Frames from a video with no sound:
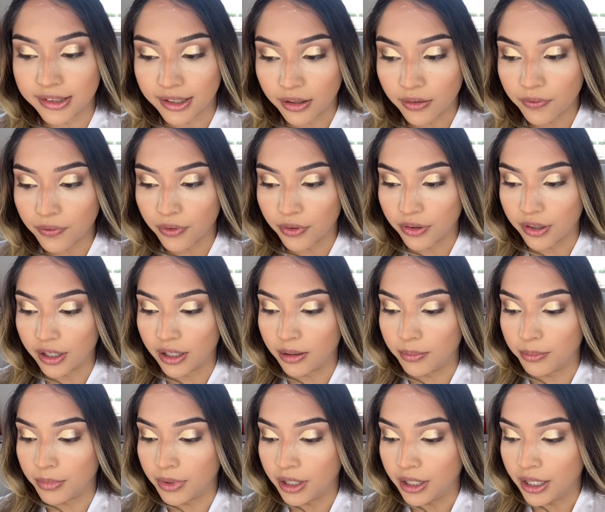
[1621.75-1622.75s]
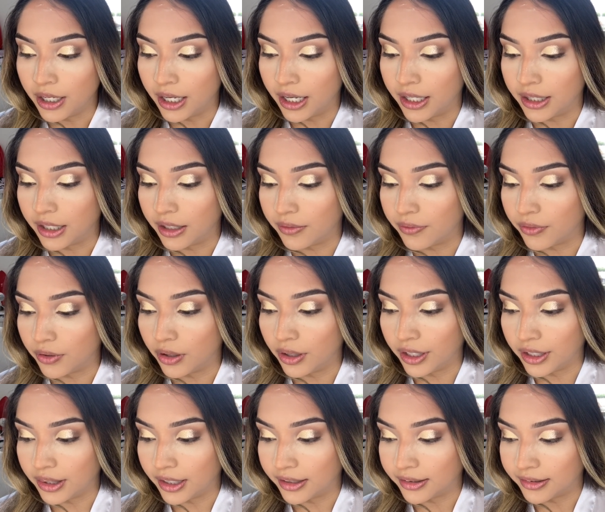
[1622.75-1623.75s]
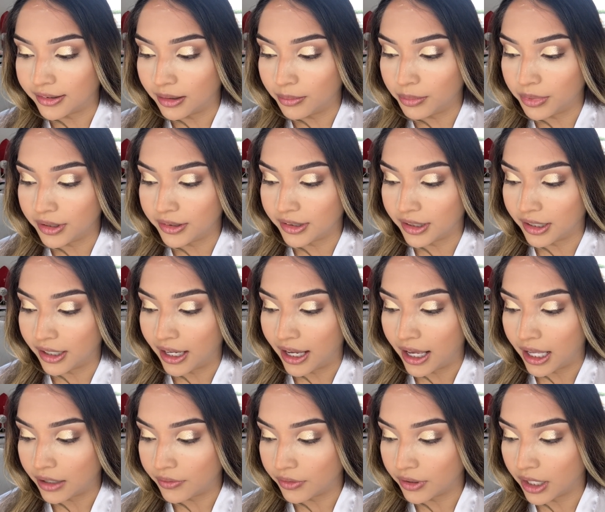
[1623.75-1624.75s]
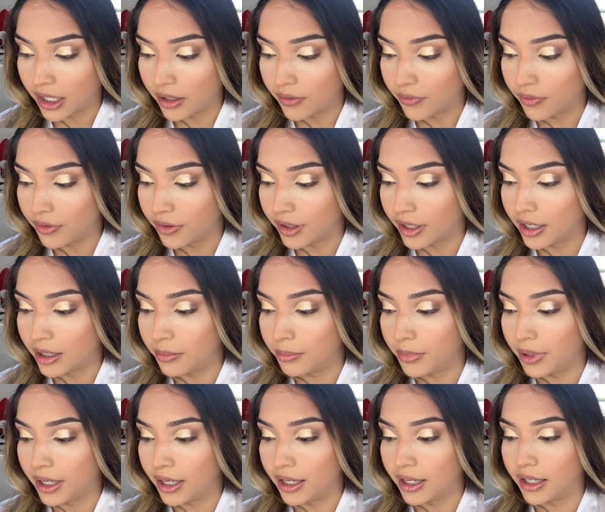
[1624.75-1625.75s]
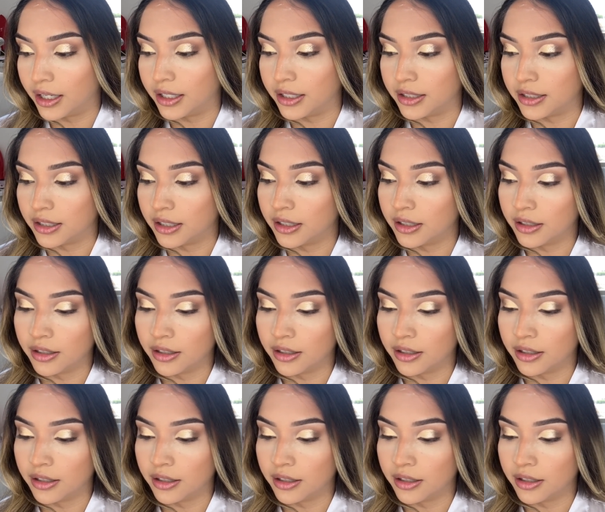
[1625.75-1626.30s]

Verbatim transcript: there for them and they feel like that somebody's gonna advocate for them and